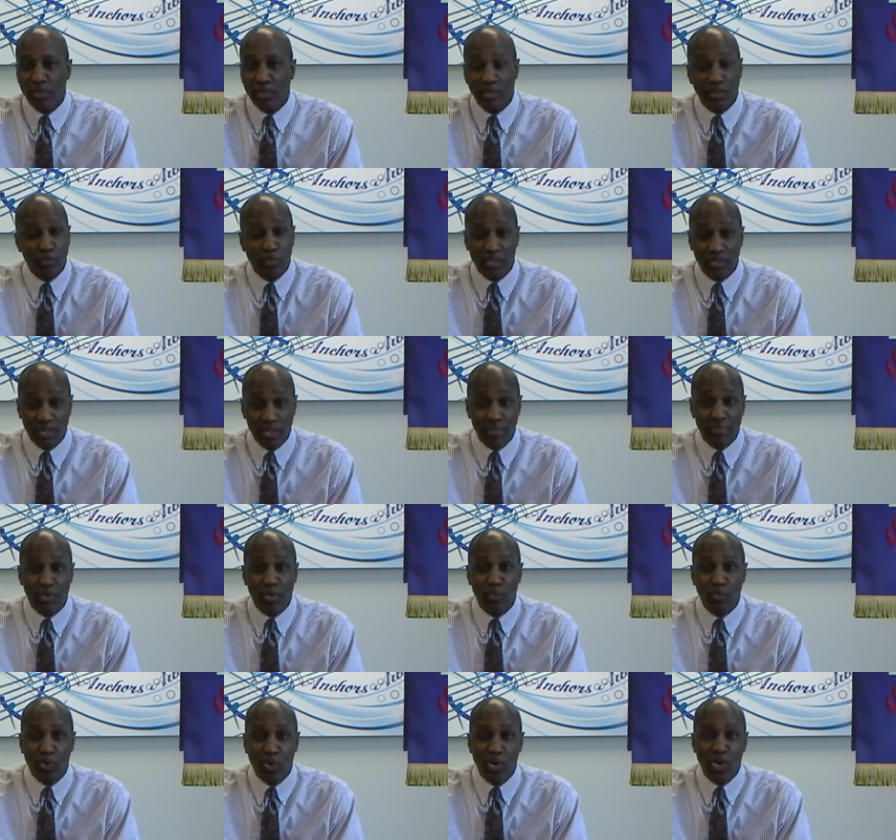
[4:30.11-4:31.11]
He was
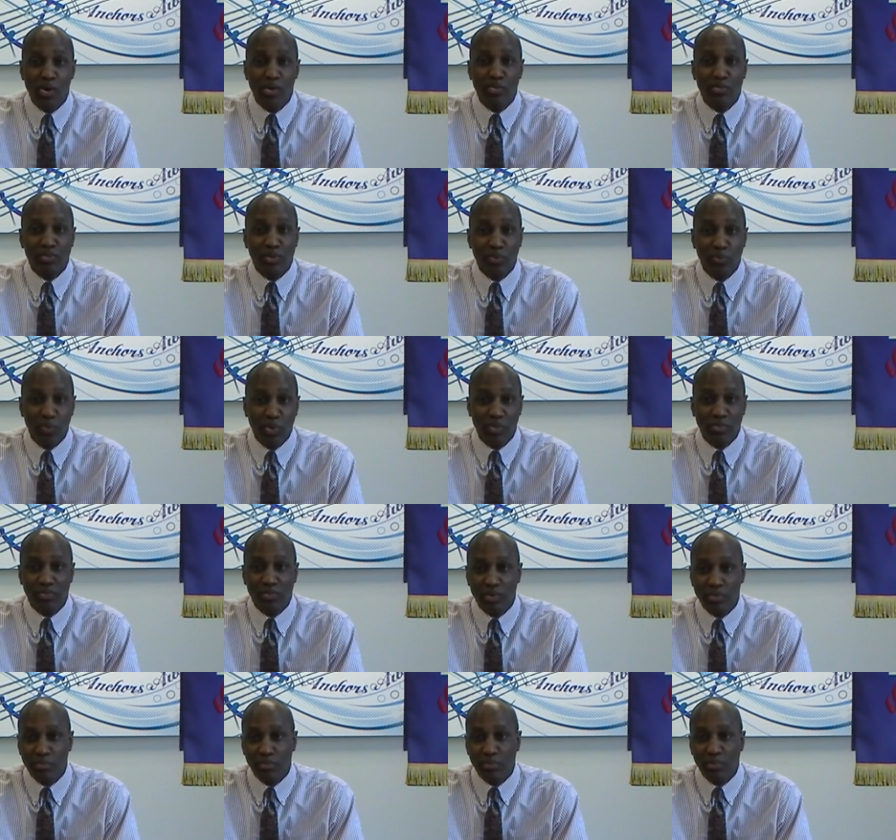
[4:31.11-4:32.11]
given words of
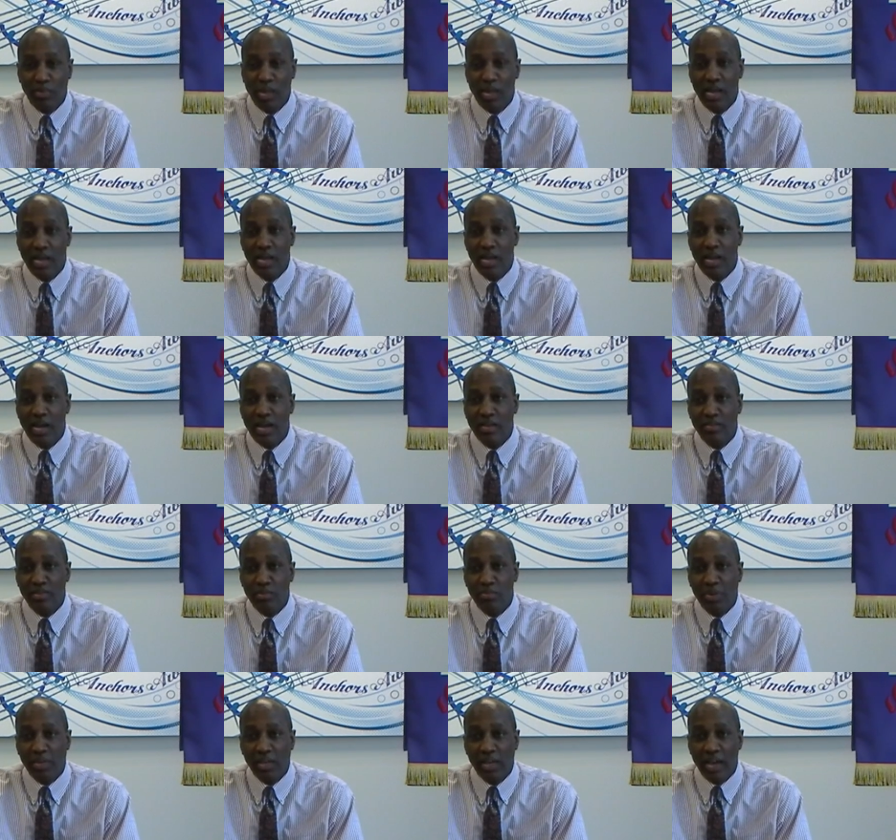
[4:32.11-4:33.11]
wisdom as he
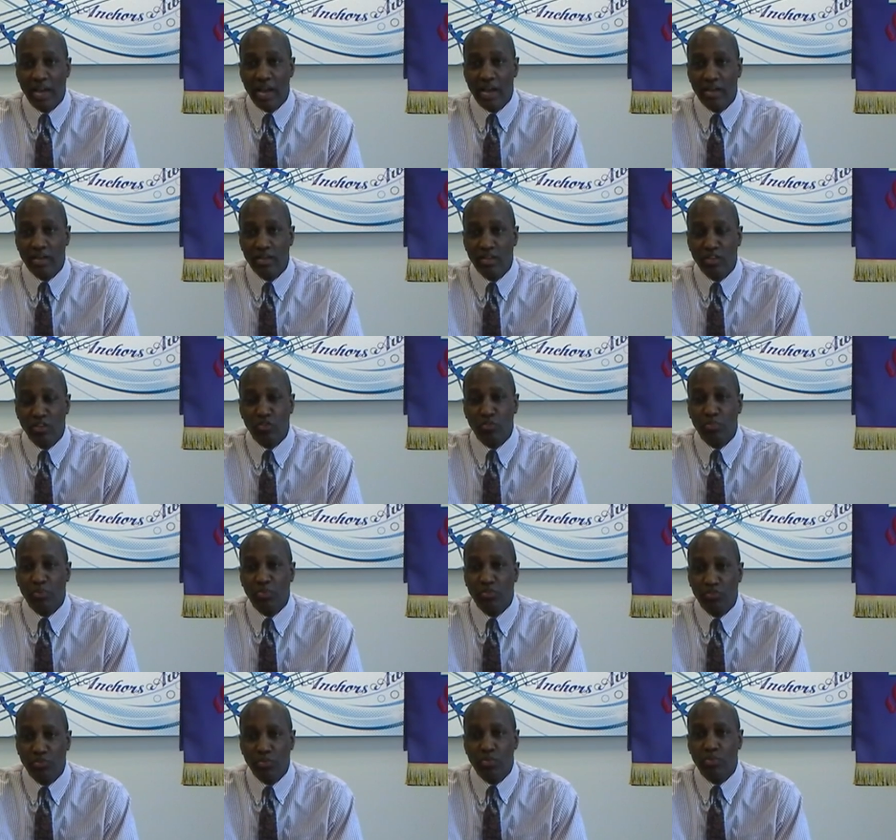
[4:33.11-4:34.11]
began his
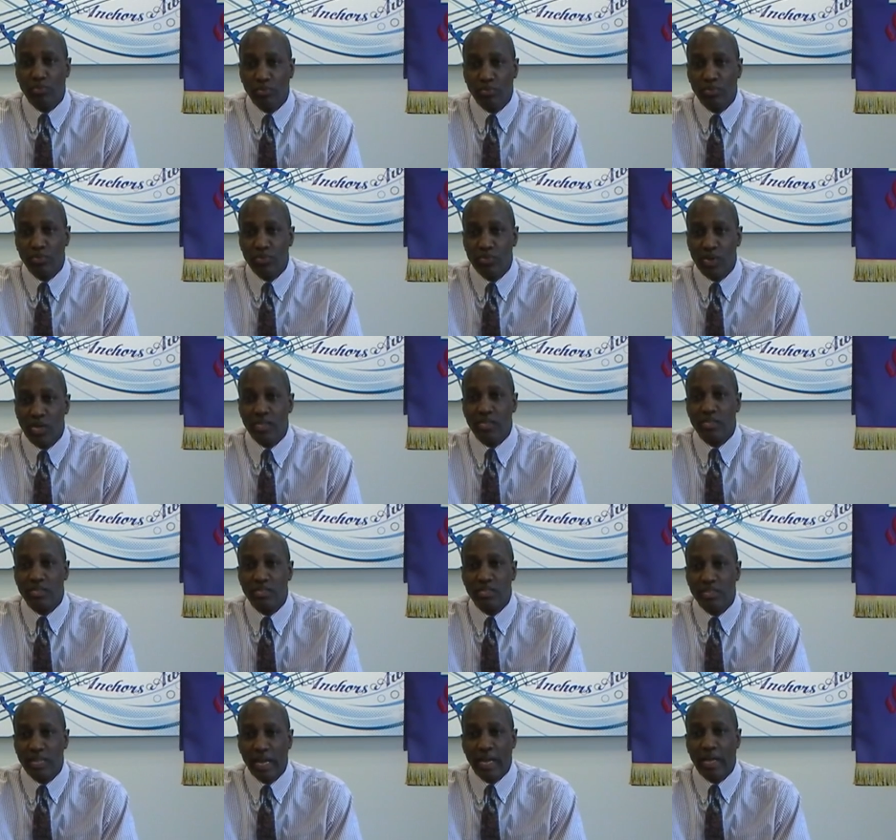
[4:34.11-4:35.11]
pursuit to
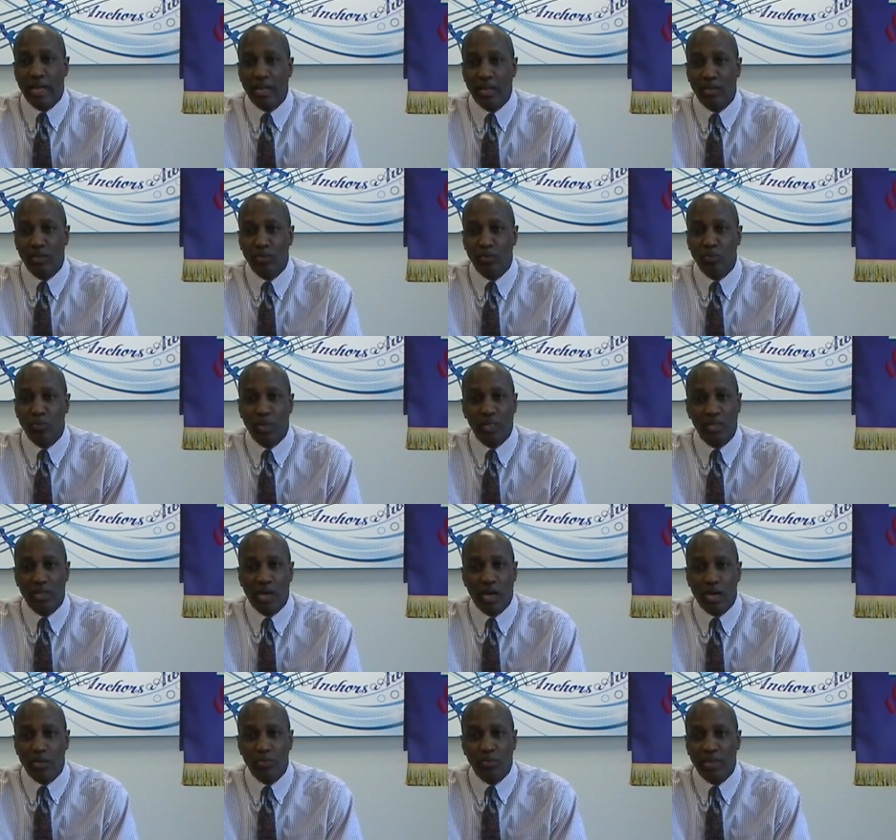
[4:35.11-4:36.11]
understand what
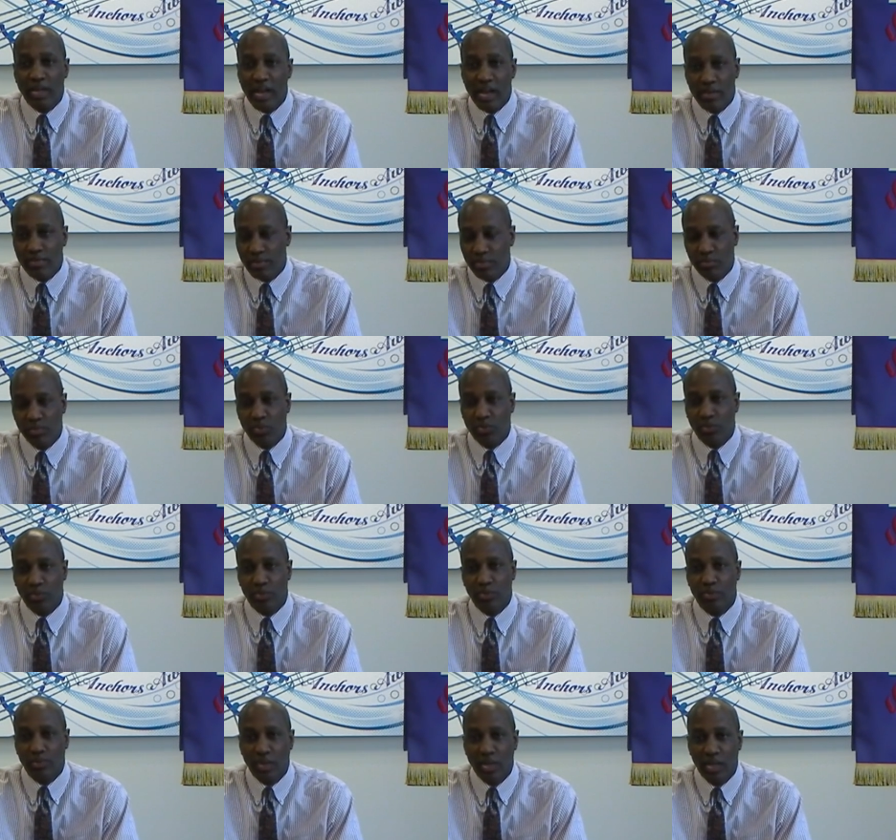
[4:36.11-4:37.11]
God would have him to
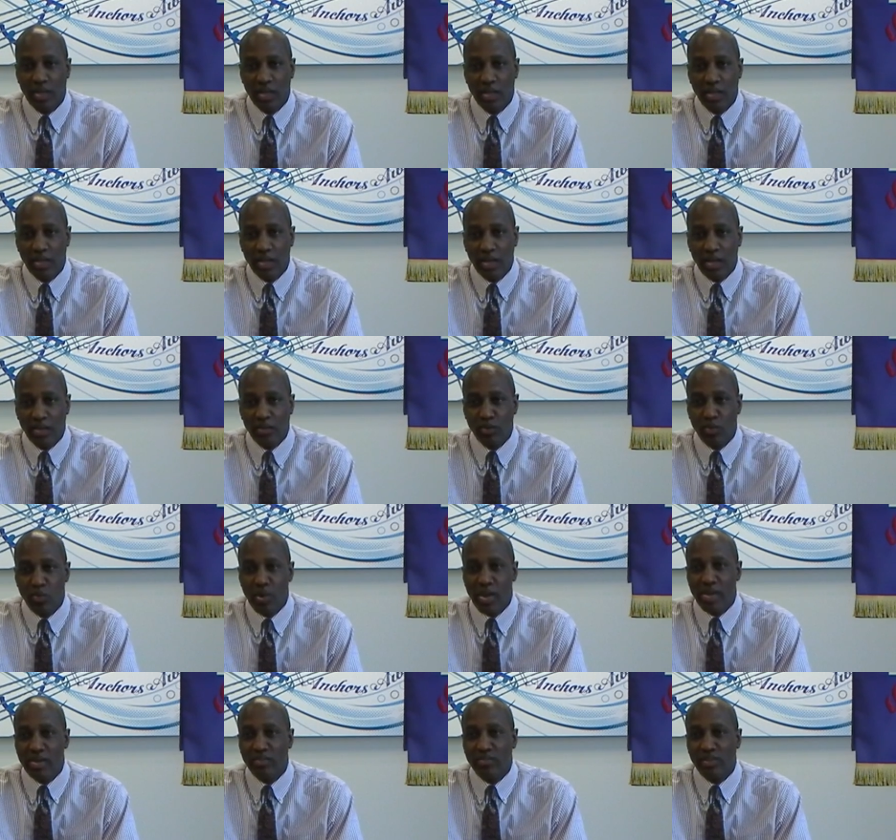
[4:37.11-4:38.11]
do and the
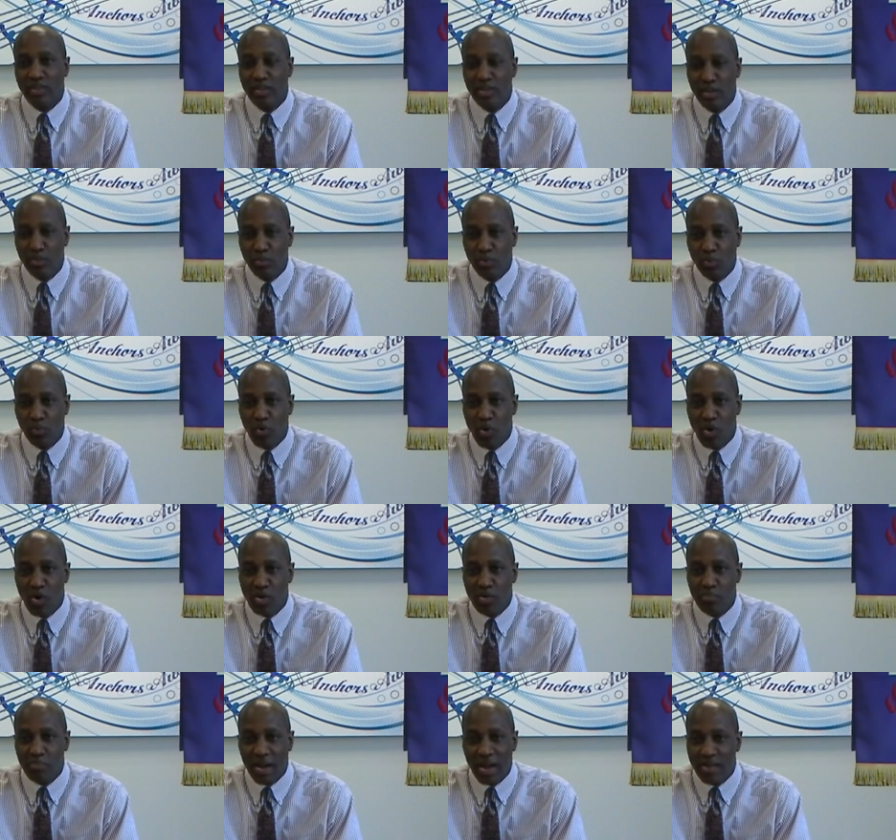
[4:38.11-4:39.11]
ways that he would
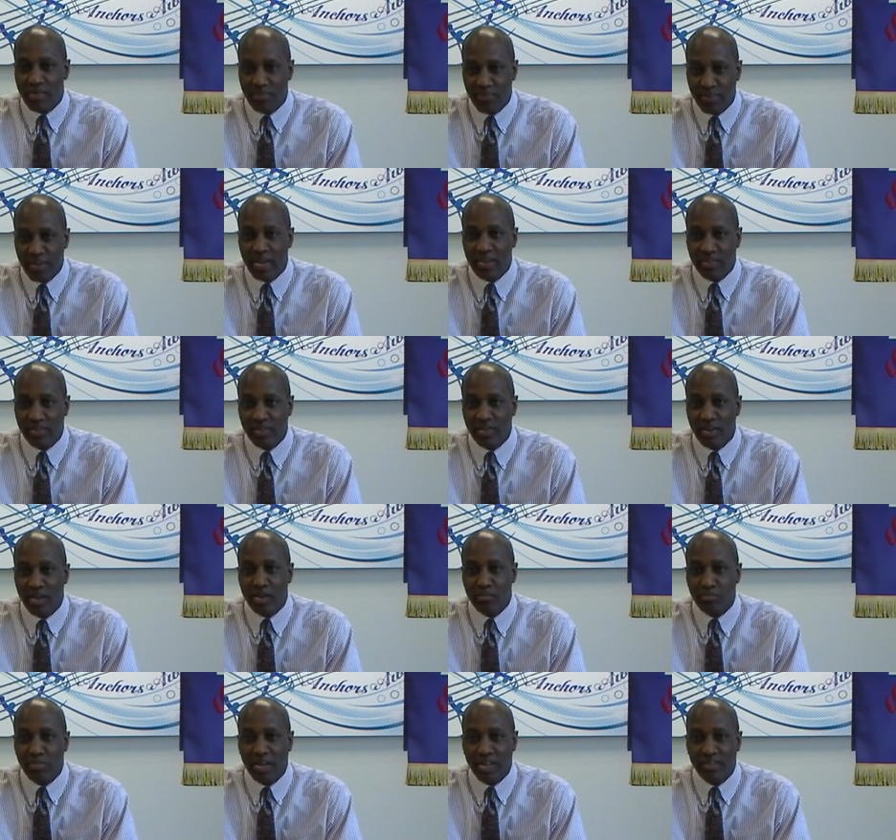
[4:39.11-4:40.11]
walk by faith and
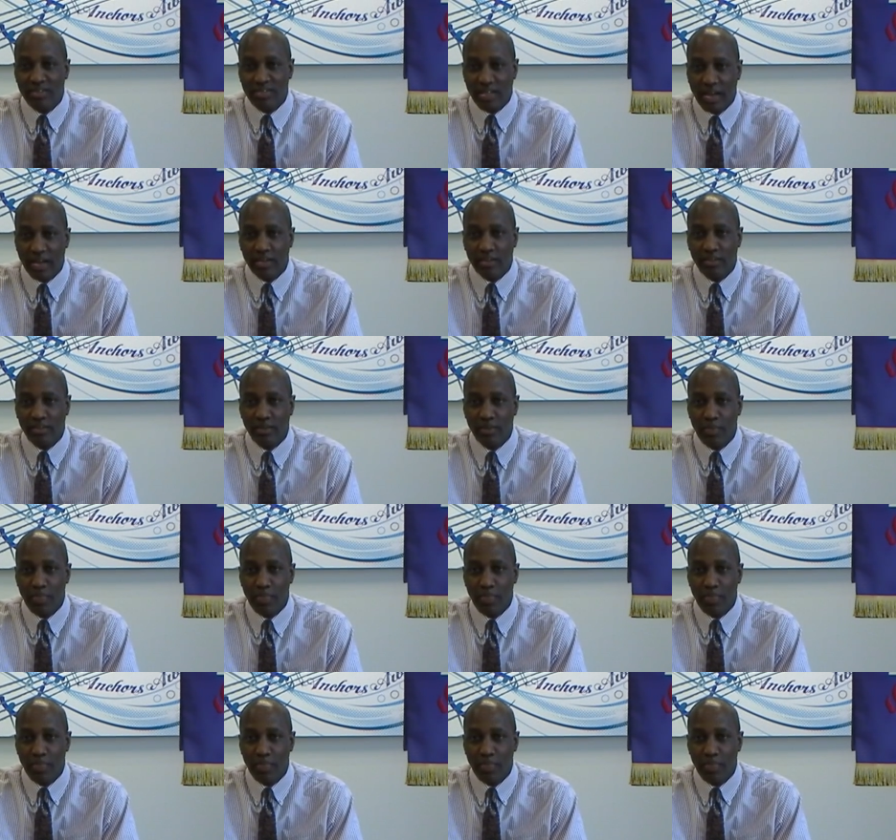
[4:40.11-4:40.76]
not by sight.